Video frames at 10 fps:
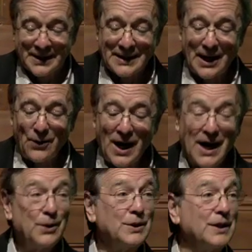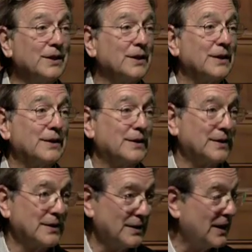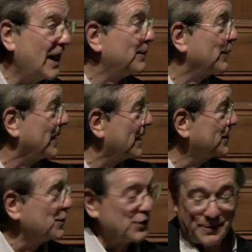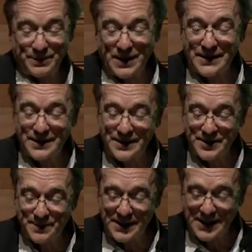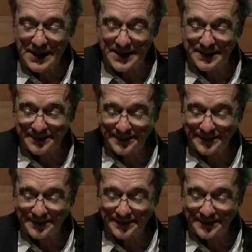Now, how did a relationship like this begin?